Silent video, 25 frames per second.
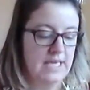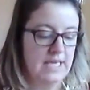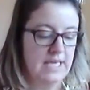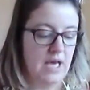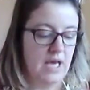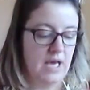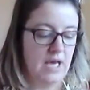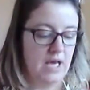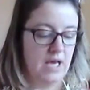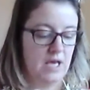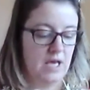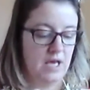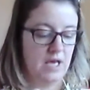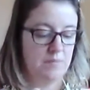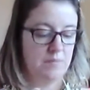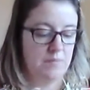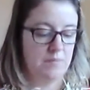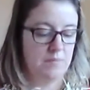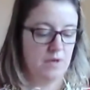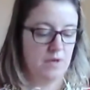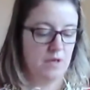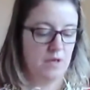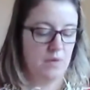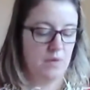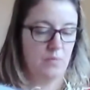
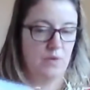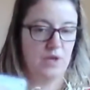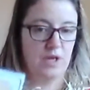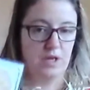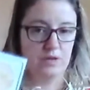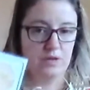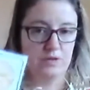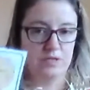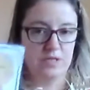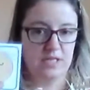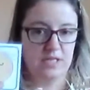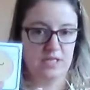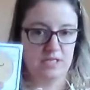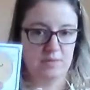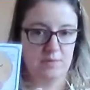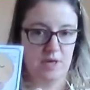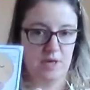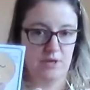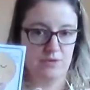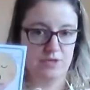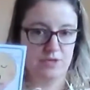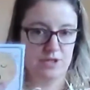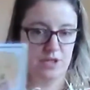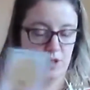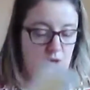And we use these
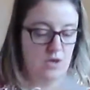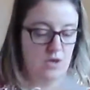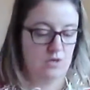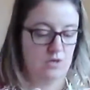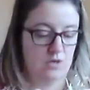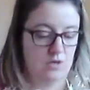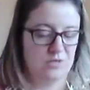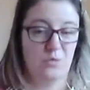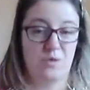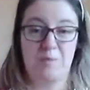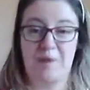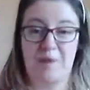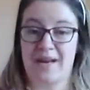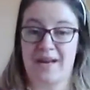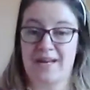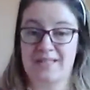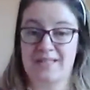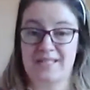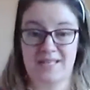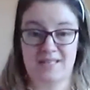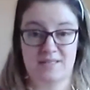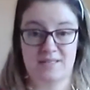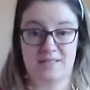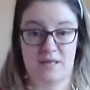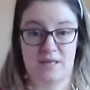emoji cards we made
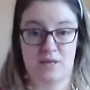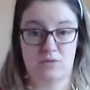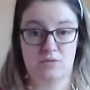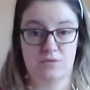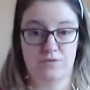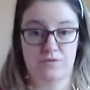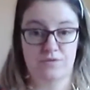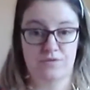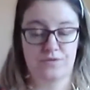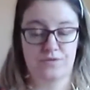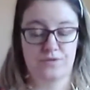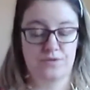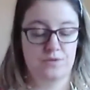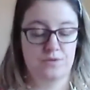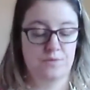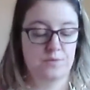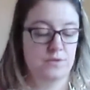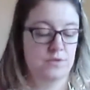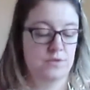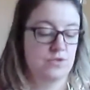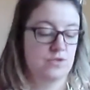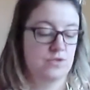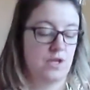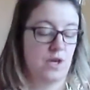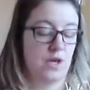ourselves.
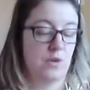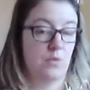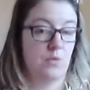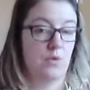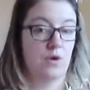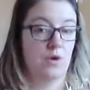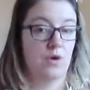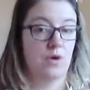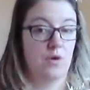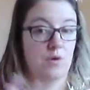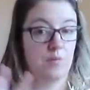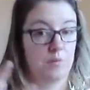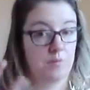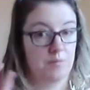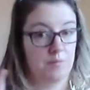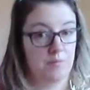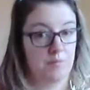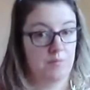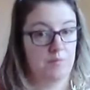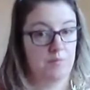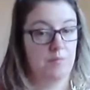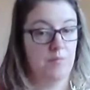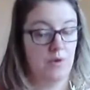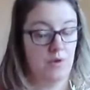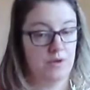So
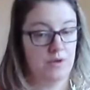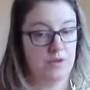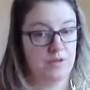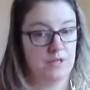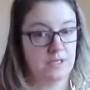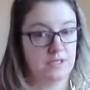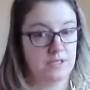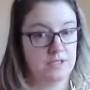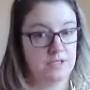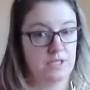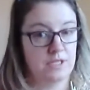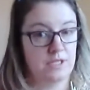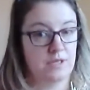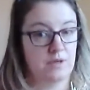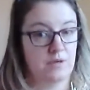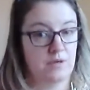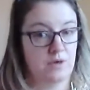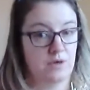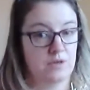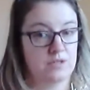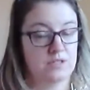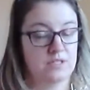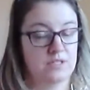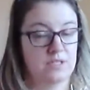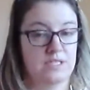my thing to you
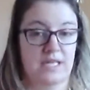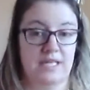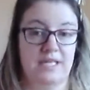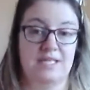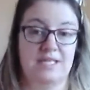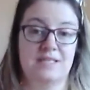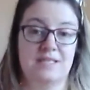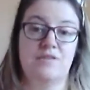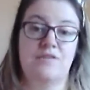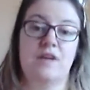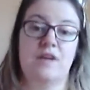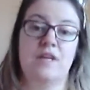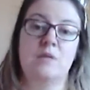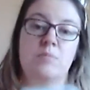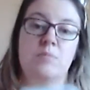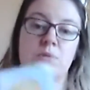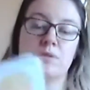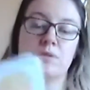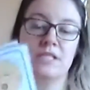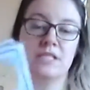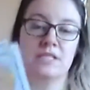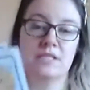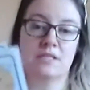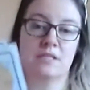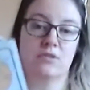guys today is, if
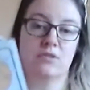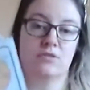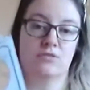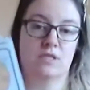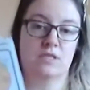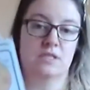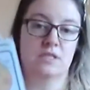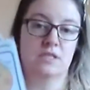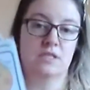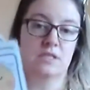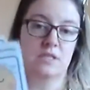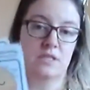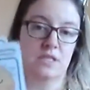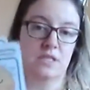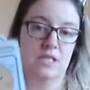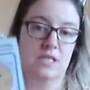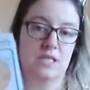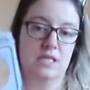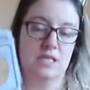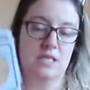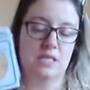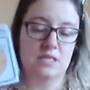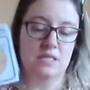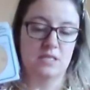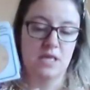anybody is interested in
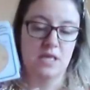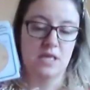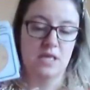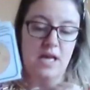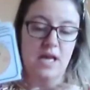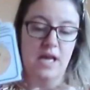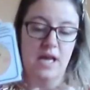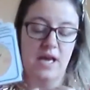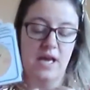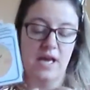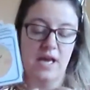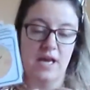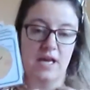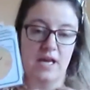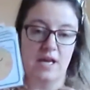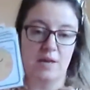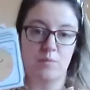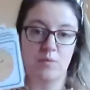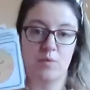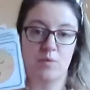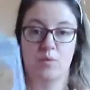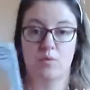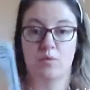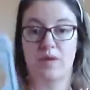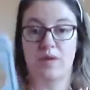these,
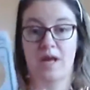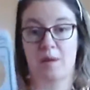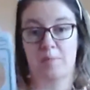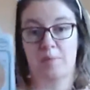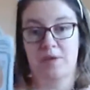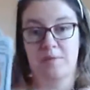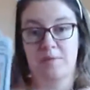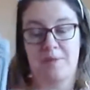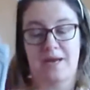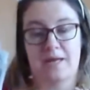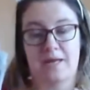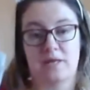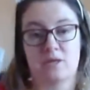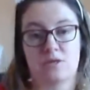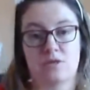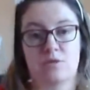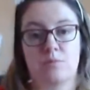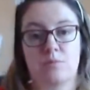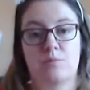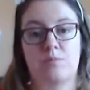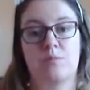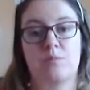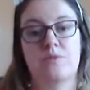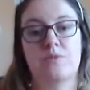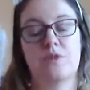we would happily make
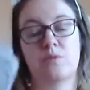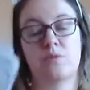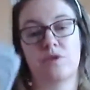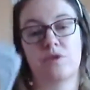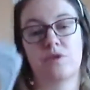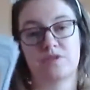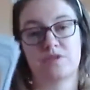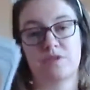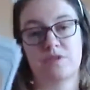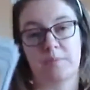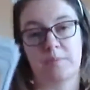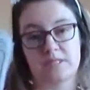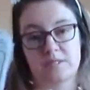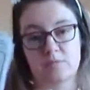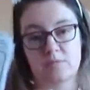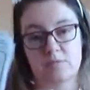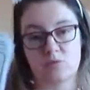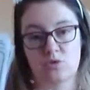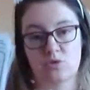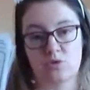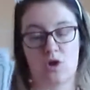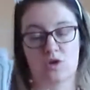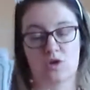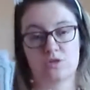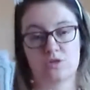some. There would obviously be a
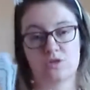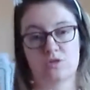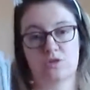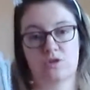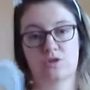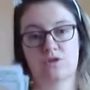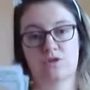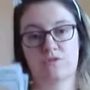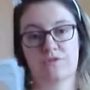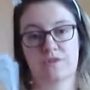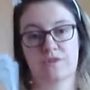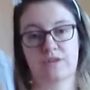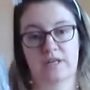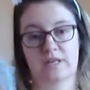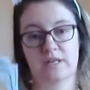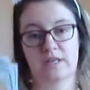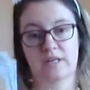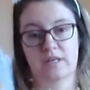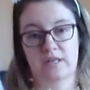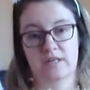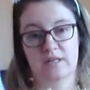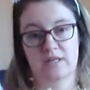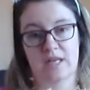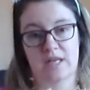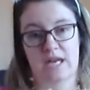small cost to cover
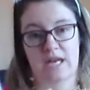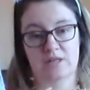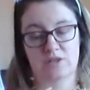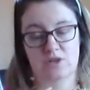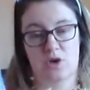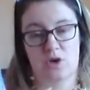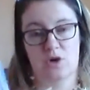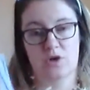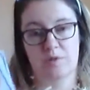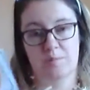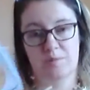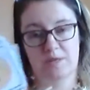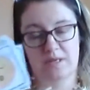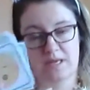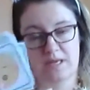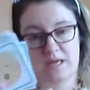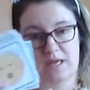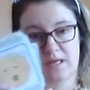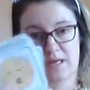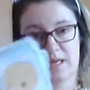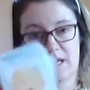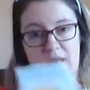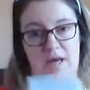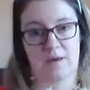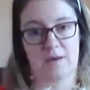our time
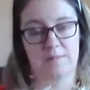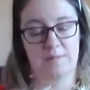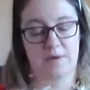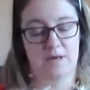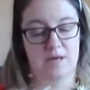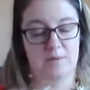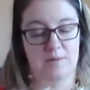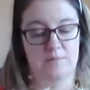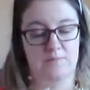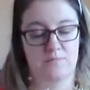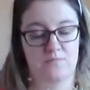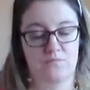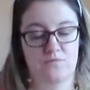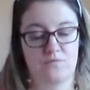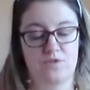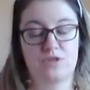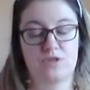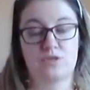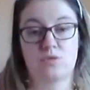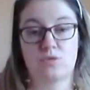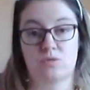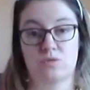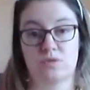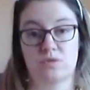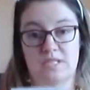and our
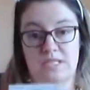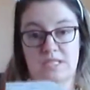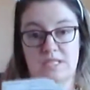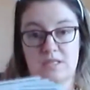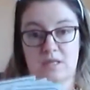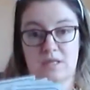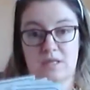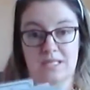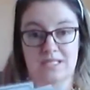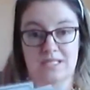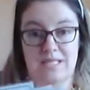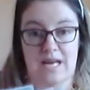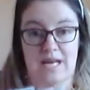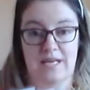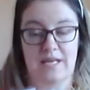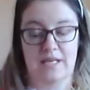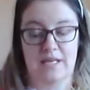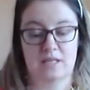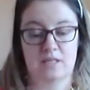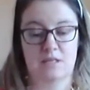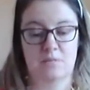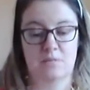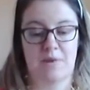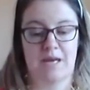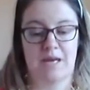resources that it
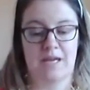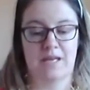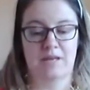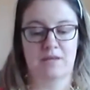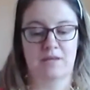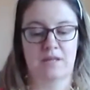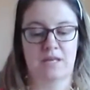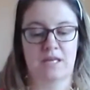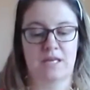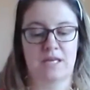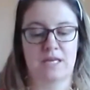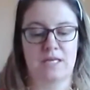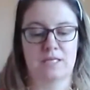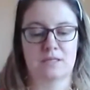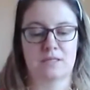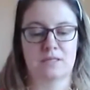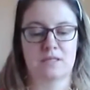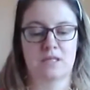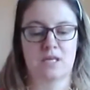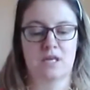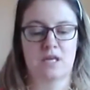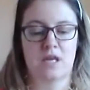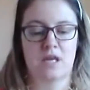takes to make these.